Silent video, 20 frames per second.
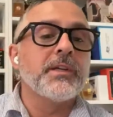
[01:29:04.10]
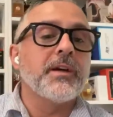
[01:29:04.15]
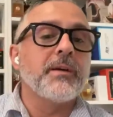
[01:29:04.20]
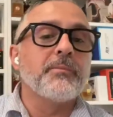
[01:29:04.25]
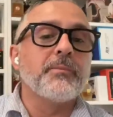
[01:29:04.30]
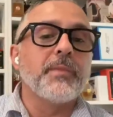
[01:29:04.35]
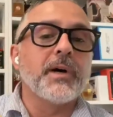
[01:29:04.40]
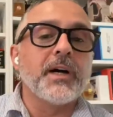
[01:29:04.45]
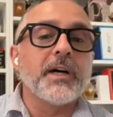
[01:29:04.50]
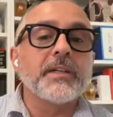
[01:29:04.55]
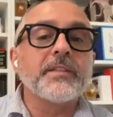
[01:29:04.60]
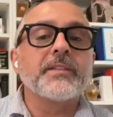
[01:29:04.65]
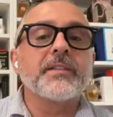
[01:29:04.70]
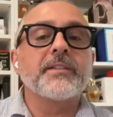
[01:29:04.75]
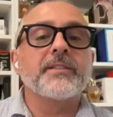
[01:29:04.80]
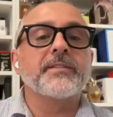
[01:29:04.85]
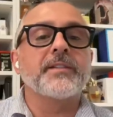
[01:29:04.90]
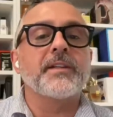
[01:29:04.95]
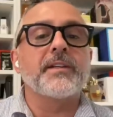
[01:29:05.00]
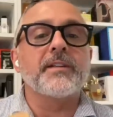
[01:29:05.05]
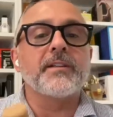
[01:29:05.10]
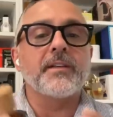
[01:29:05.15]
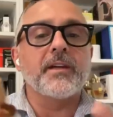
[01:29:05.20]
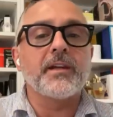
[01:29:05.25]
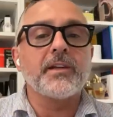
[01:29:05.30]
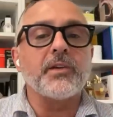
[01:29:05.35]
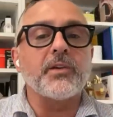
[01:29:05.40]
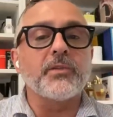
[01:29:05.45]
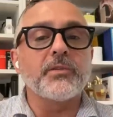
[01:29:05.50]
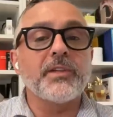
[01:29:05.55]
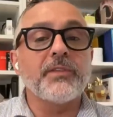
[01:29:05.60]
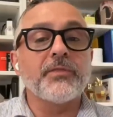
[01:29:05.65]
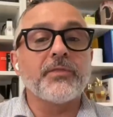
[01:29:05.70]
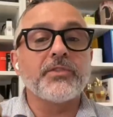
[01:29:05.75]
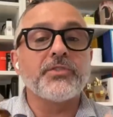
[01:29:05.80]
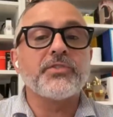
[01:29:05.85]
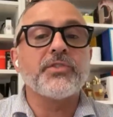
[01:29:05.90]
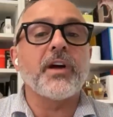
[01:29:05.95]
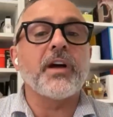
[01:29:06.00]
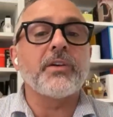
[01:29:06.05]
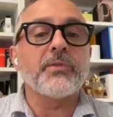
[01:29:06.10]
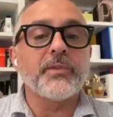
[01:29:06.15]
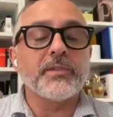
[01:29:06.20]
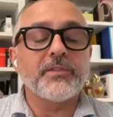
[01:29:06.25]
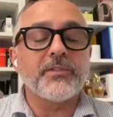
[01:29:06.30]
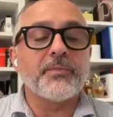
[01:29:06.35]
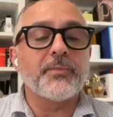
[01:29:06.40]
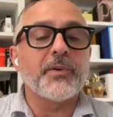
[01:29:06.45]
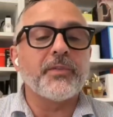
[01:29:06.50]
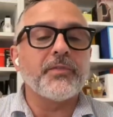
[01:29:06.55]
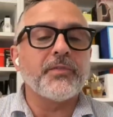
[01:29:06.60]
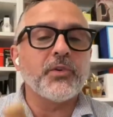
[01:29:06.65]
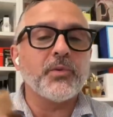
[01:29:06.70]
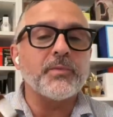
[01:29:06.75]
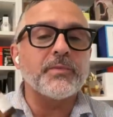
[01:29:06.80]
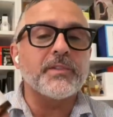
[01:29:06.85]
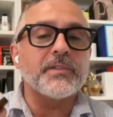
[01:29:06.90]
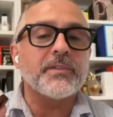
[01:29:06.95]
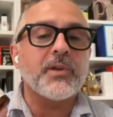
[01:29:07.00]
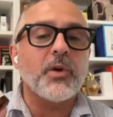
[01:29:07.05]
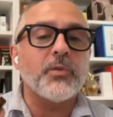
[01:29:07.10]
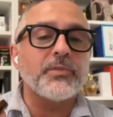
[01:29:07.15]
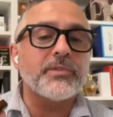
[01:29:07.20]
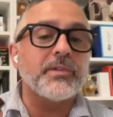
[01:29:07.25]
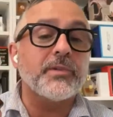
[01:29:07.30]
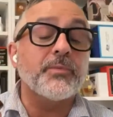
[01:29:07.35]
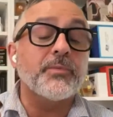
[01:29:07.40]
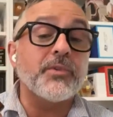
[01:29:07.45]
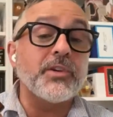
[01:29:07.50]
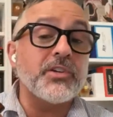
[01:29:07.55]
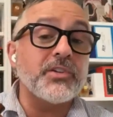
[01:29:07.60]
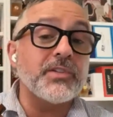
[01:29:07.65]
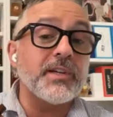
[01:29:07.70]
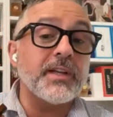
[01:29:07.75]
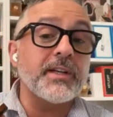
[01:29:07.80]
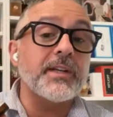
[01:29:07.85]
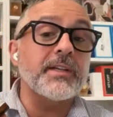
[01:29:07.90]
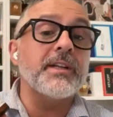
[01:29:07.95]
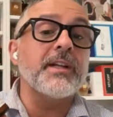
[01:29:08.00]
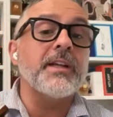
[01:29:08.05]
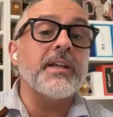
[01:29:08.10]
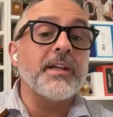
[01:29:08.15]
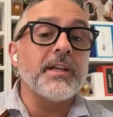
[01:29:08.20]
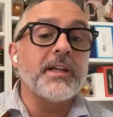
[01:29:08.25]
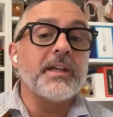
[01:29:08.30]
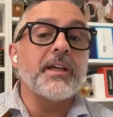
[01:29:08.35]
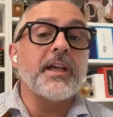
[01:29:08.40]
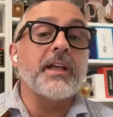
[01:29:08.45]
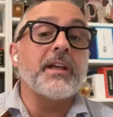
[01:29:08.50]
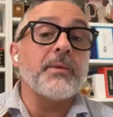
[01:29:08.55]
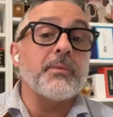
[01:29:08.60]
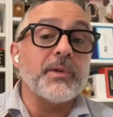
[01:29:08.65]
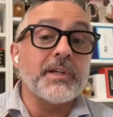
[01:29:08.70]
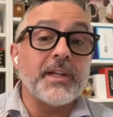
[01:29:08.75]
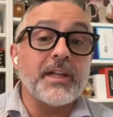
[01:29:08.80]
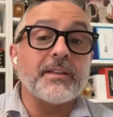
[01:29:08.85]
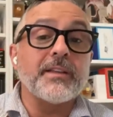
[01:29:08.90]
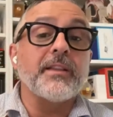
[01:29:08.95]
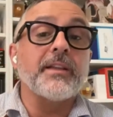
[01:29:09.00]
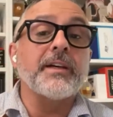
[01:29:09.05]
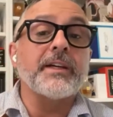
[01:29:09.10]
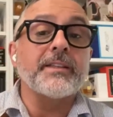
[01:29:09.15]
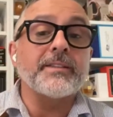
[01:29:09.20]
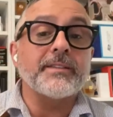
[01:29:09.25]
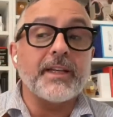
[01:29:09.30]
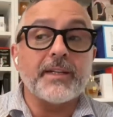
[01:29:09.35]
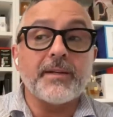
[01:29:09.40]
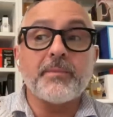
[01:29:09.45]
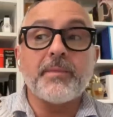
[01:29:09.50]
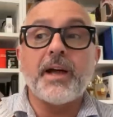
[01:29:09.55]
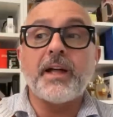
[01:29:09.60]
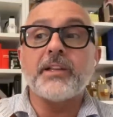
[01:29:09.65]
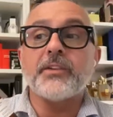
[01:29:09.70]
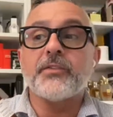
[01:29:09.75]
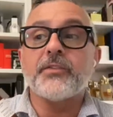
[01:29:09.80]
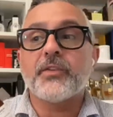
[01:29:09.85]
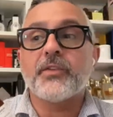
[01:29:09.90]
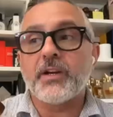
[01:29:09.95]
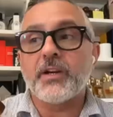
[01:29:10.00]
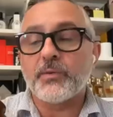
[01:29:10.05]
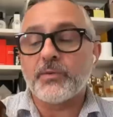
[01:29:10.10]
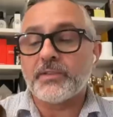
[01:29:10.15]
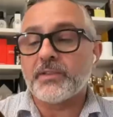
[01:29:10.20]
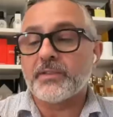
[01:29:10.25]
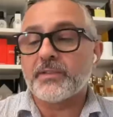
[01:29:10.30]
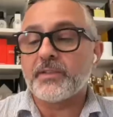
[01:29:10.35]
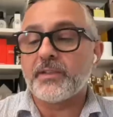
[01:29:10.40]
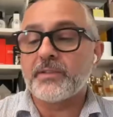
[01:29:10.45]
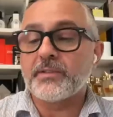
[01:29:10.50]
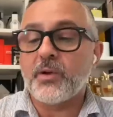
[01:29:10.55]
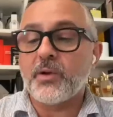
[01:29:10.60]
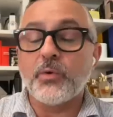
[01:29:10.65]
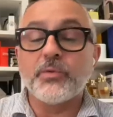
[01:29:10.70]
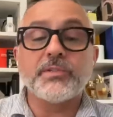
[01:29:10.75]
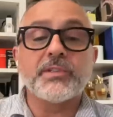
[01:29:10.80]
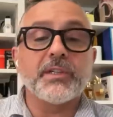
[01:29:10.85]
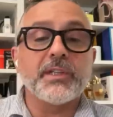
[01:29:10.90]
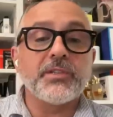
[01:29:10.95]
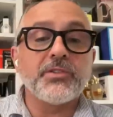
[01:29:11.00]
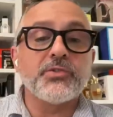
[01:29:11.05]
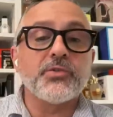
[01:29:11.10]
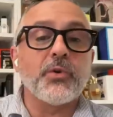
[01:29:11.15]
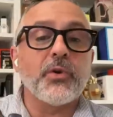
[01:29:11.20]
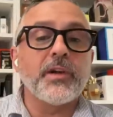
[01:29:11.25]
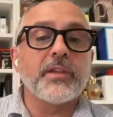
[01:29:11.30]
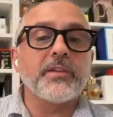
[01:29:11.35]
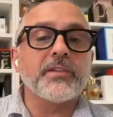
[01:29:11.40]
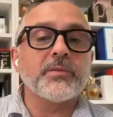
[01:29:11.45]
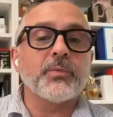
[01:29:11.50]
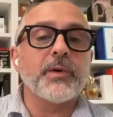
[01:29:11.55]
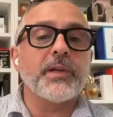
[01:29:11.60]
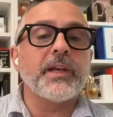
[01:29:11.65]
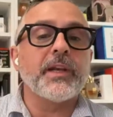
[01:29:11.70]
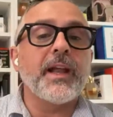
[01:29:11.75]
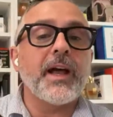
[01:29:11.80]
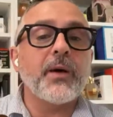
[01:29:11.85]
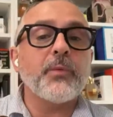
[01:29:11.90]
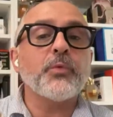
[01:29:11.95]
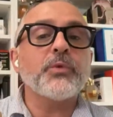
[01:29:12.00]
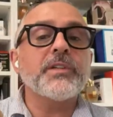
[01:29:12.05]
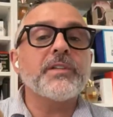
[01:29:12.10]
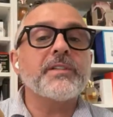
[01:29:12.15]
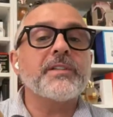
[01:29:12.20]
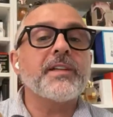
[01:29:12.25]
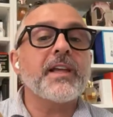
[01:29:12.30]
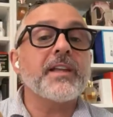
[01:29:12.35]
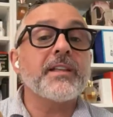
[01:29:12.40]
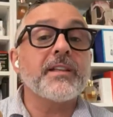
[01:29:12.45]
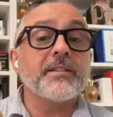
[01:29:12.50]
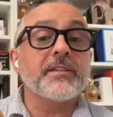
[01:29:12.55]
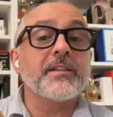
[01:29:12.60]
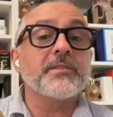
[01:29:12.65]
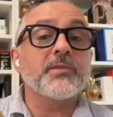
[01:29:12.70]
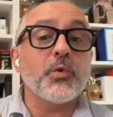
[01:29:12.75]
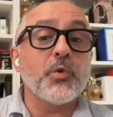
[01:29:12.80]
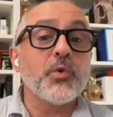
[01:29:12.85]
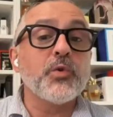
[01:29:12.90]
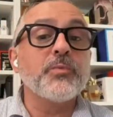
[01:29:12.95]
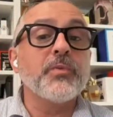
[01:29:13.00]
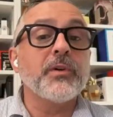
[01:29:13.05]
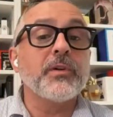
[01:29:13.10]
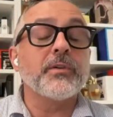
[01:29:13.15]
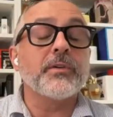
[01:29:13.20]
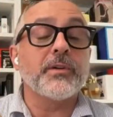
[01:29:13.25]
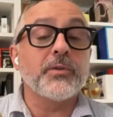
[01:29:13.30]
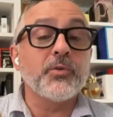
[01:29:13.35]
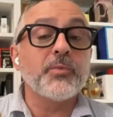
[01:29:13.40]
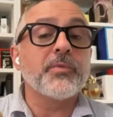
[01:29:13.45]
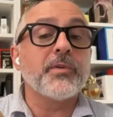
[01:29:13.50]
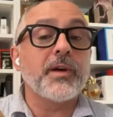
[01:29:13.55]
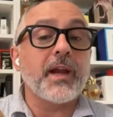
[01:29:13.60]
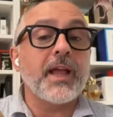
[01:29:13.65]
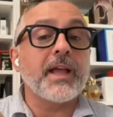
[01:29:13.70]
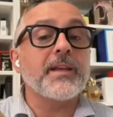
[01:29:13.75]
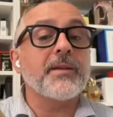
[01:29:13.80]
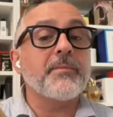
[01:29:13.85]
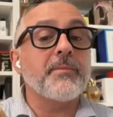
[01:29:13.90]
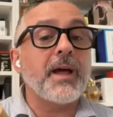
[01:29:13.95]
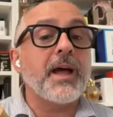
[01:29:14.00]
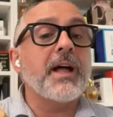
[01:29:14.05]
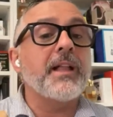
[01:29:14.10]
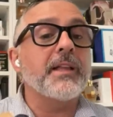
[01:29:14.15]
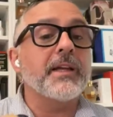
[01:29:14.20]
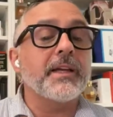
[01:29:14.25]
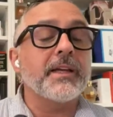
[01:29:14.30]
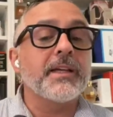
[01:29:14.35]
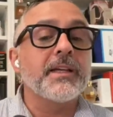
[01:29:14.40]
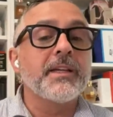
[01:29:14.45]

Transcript: musks and, you know, different genres of perfumes is going to appreciate it. Anyone that likes animalic fragrances is going to enjoy this one. And I wouldn't say this is uber animalic,